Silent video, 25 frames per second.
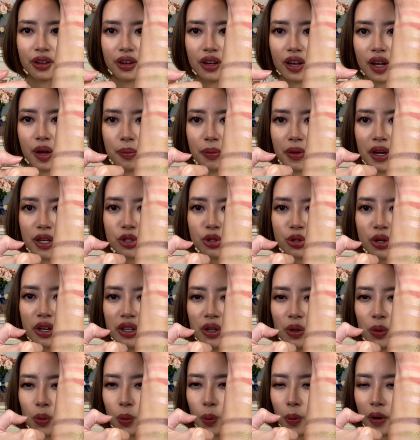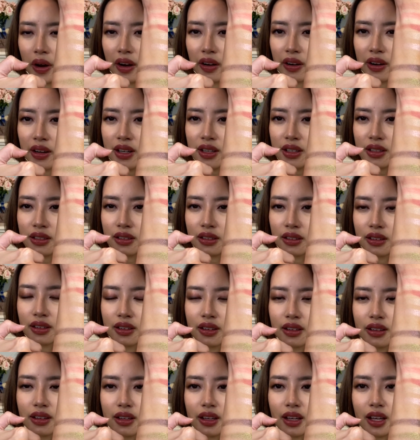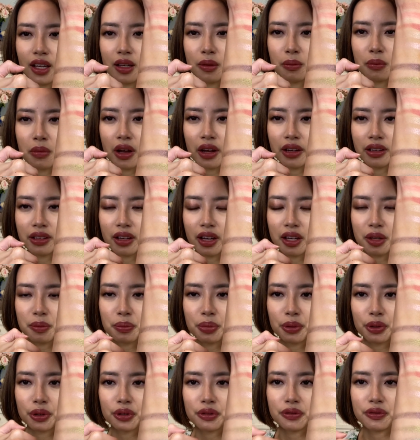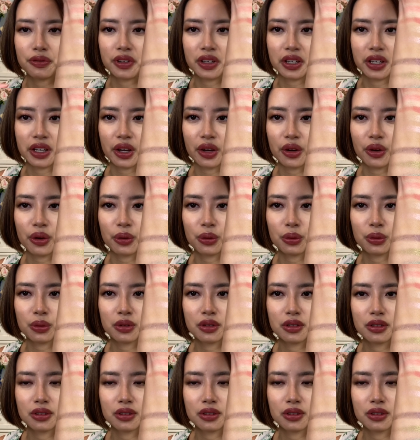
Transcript: I might try to wear it in my Nightbird video.